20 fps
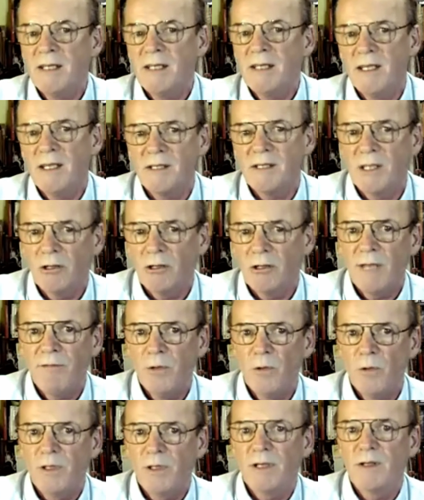So if you're the
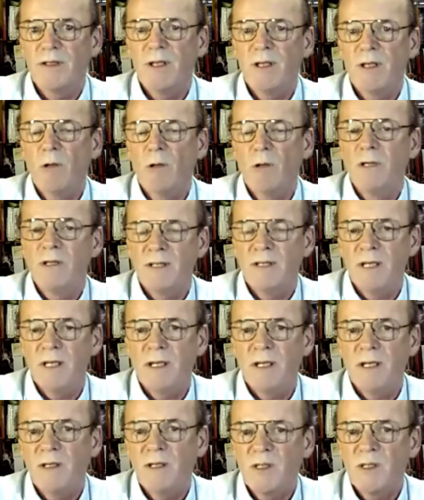consultancy
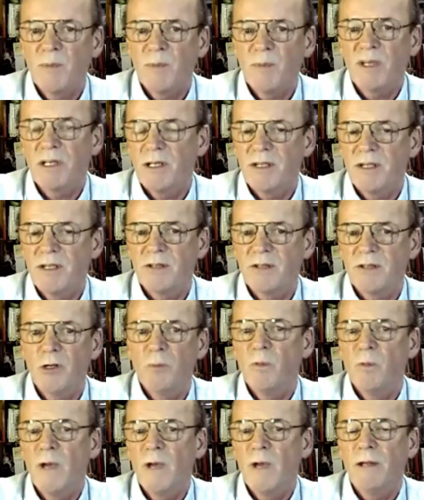specialist group,
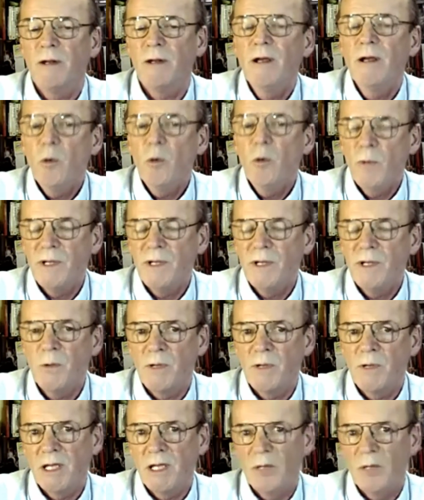then we're
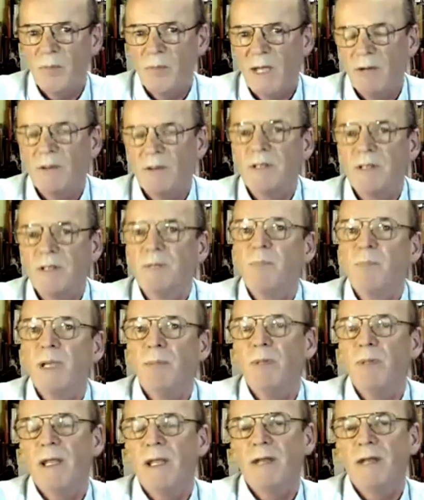talking about
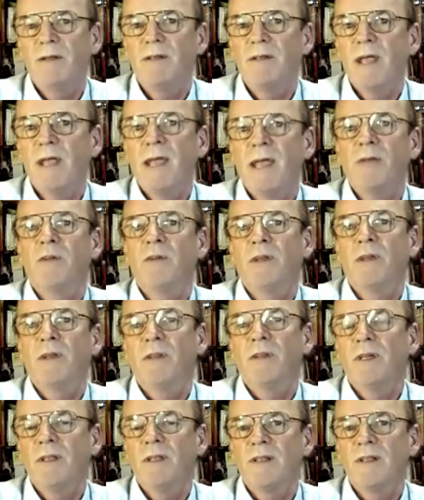people entering the
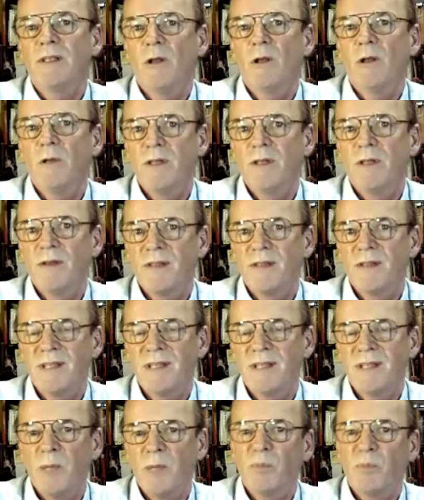consultancy
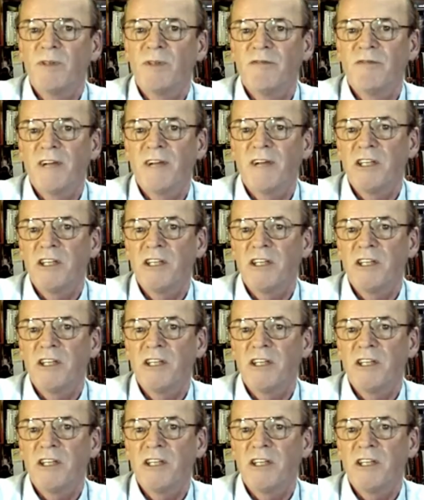profession,